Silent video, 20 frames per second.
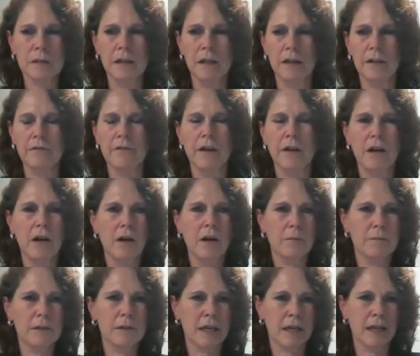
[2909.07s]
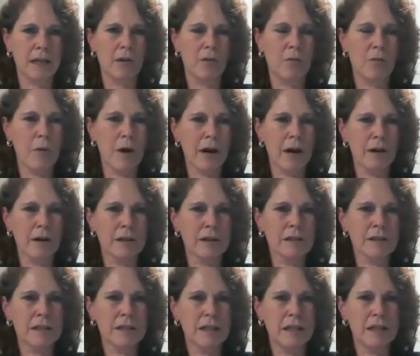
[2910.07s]
of taking
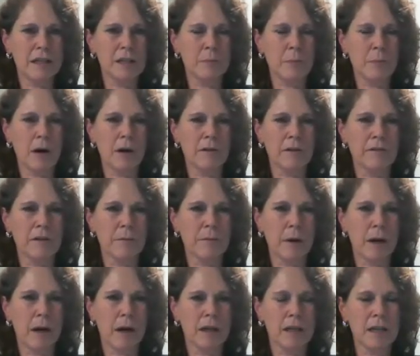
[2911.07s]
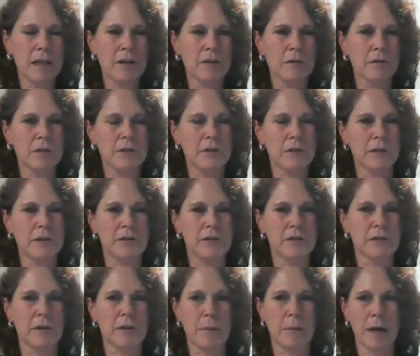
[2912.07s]
awareness to each part of your body, or you can
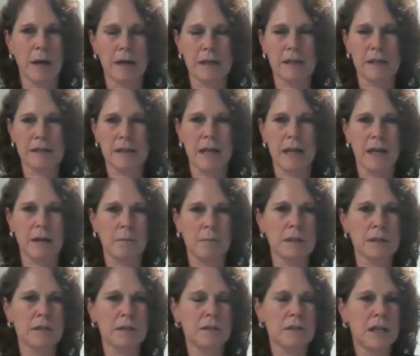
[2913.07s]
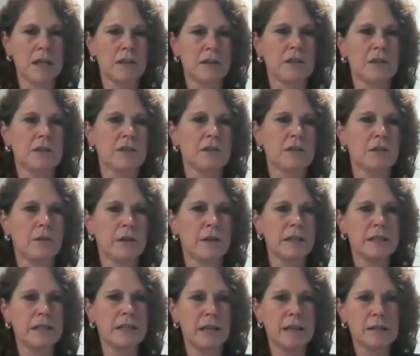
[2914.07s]
do a body scan muscle tension. So you
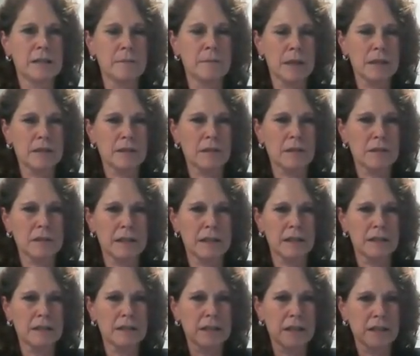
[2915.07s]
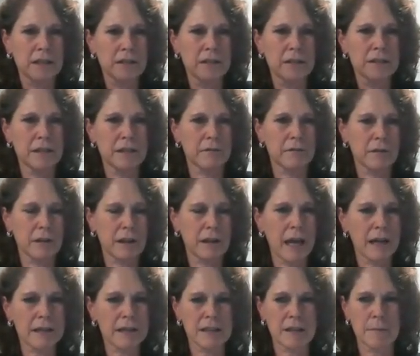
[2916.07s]
can tense muscles in series and
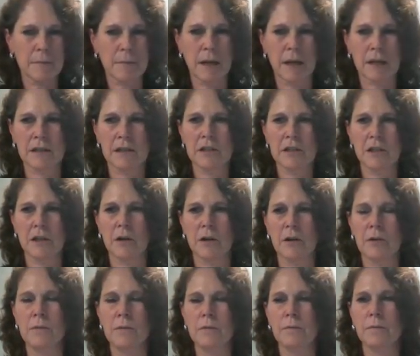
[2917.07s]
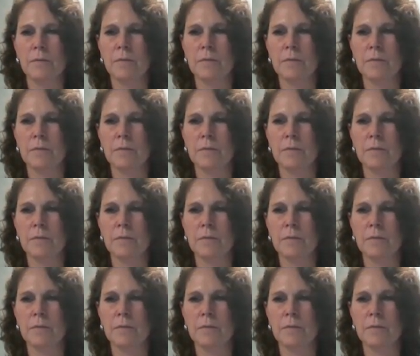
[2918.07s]
relax them head to toe.